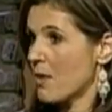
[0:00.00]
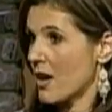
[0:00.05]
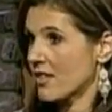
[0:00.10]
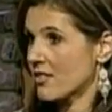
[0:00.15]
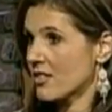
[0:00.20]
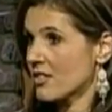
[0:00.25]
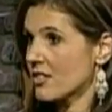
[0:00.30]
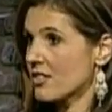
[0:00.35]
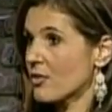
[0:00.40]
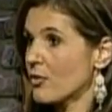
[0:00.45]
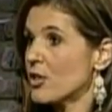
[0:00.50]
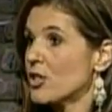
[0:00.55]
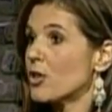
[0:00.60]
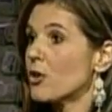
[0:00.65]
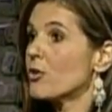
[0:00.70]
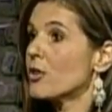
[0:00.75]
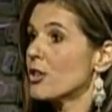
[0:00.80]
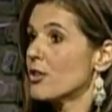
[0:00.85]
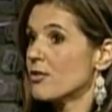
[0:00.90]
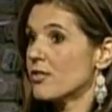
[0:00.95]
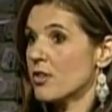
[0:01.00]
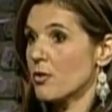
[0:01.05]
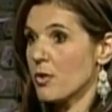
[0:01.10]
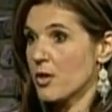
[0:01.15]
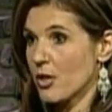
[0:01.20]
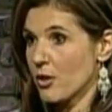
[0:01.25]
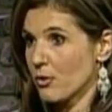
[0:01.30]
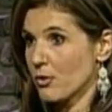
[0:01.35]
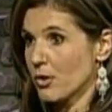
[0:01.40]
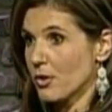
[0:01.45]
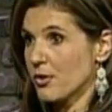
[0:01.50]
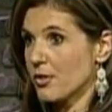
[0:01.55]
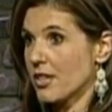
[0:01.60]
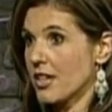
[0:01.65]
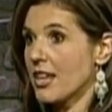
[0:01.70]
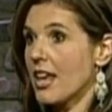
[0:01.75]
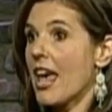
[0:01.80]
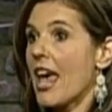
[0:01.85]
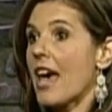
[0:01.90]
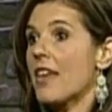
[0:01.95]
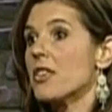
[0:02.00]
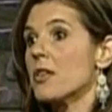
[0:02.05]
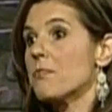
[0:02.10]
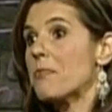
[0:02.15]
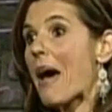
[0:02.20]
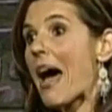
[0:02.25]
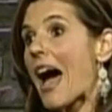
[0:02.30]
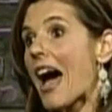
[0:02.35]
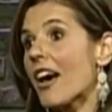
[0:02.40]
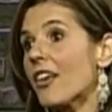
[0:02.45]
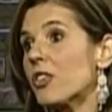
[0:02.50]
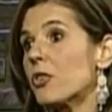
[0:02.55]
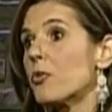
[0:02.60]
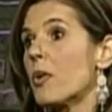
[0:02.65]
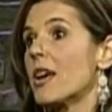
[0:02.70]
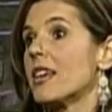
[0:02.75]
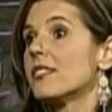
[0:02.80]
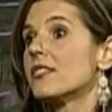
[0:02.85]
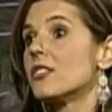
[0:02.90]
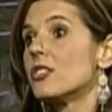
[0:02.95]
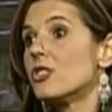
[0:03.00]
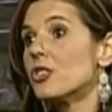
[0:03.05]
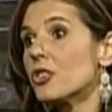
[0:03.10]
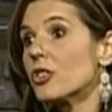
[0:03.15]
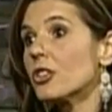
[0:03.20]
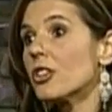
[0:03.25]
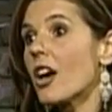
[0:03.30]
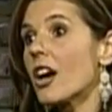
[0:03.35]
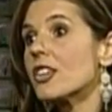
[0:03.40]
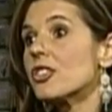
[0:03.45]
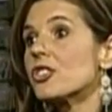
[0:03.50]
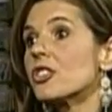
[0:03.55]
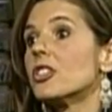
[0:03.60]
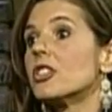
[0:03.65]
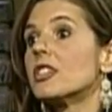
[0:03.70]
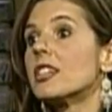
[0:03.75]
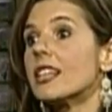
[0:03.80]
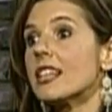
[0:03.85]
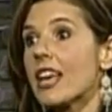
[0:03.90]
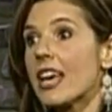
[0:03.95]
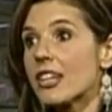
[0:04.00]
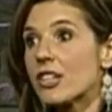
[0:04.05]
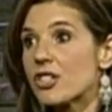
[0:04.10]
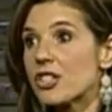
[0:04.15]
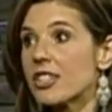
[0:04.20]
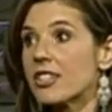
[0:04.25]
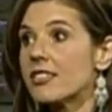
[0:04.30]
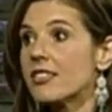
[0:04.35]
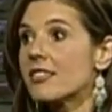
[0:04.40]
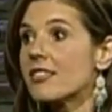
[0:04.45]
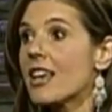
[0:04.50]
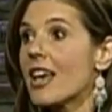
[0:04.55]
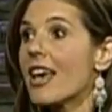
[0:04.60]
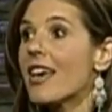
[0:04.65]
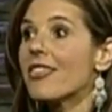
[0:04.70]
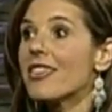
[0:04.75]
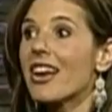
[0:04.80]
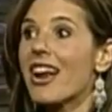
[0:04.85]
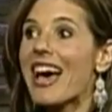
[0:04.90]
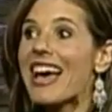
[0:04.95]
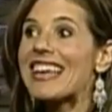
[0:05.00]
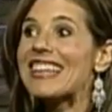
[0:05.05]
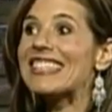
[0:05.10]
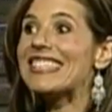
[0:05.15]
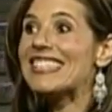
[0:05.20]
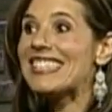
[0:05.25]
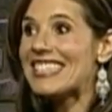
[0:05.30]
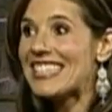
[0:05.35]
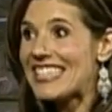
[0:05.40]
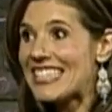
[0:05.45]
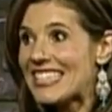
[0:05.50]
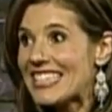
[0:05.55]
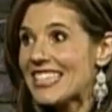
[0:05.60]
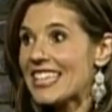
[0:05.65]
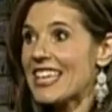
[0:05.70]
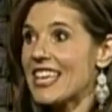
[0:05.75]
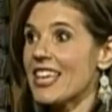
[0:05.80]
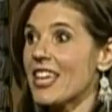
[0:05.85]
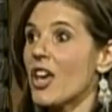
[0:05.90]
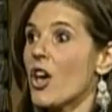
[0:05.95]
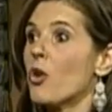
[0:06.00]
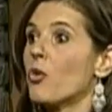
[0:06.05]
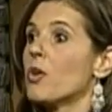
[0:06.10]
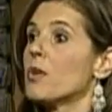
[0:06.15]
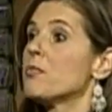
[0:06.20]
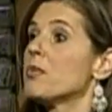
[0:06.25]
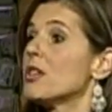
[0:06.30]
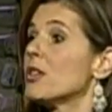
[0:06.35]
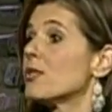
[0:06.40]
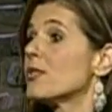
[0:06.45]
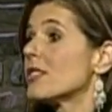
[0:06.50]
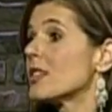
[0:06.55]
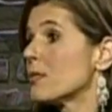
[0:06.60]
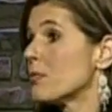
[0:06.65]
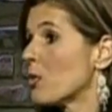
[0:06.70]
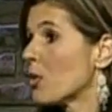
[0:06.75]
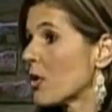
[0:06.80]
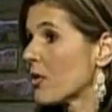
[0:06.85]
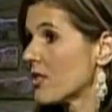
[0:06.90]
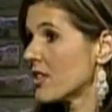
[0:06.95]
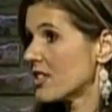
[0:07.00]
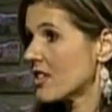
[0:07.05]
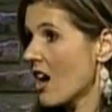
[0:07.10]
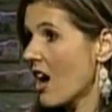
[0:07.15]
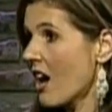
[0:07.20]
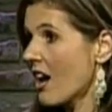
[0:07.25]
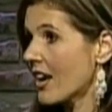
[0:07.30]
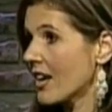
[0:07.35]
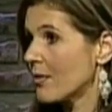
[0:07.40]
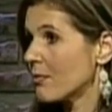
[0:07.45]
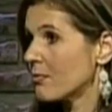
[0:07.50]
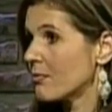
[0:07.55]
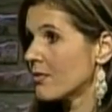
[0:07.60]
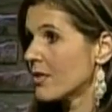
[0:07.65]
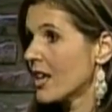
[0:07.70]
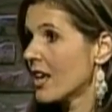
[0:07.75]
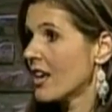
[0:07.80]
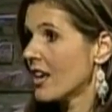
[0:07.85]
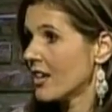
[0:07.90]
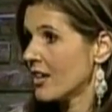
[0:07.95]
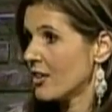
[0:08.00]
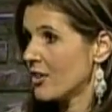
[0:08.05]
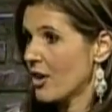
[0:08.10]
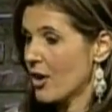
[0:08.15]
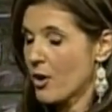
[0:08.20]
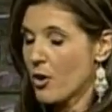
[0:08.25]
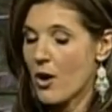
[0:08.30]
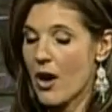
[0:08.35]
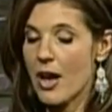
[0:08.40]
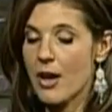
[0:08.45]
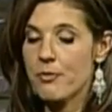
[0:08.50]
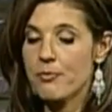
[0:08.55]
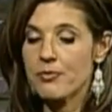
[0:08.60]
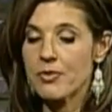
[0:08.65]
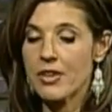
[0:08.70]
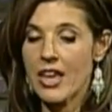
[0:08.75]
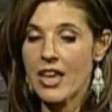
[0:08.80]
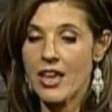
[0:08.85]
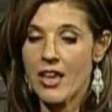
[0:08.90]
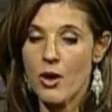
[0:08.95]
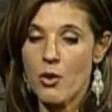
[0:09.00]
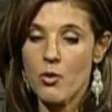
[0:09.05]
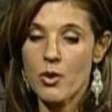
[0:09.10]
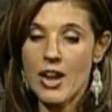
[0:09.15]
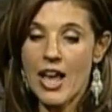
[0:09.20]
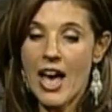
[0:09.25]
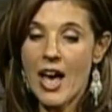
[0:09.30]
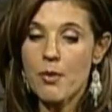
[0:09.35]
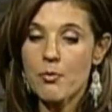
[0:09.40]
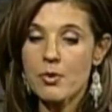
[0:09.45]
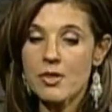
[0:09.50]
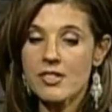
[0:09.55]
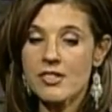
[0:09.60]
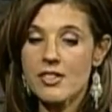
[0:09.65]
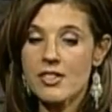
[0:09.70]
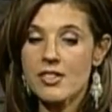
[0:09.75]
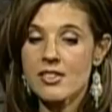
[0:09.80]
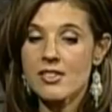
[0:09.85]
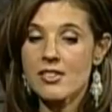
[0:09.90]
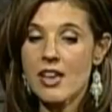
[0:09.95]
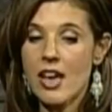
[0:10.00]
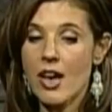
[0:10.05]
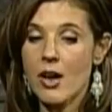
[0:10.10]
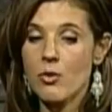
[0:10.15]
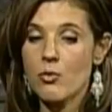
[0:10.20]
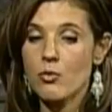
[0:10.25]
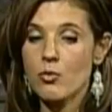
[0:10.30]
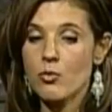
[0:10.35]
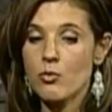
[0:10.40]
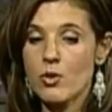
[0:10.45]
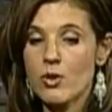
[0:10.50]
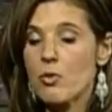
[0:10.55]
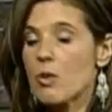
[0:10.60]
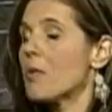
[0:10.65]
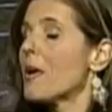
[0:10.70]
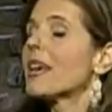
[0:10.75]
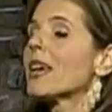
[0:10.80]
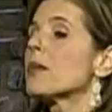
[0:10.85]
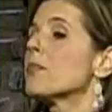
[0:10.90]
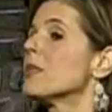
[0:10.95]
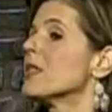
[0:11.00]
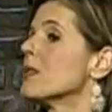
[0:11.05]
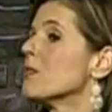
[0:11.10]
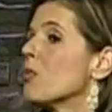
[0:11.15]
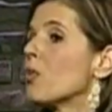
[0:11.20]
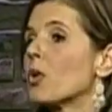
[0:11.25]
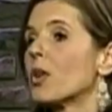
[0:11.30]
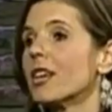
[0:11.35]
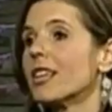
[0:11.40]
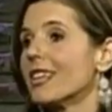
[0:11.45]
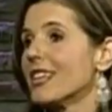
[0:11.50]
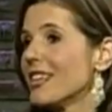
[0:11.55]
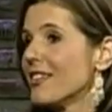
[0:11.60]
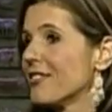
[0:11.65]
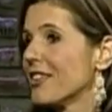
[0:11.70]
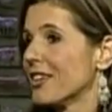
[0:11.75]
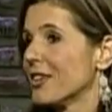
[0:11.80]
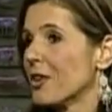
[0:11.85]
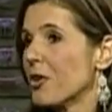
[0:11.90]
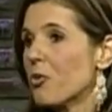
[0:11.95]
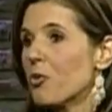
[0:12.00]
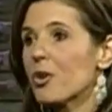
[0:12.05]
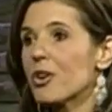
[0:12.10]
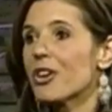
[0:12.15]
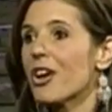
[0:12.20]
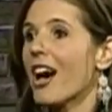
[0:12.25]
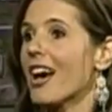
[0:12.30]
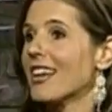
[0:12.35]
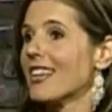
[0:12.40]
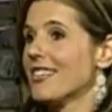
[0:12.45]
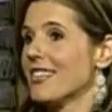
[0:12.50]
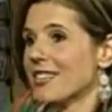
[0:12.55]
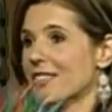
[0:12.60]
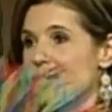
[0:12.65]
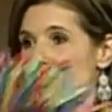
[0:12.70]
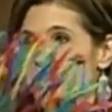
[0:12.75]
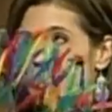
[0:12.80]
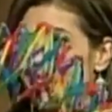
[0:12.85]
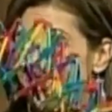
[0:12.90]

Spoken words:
the muscles. If we don't use it, we don't lose it. And the pathways, the neurological connections that ideally we'd be using more of the time. You know, what happens is when we wake up in the morning even, we're not in this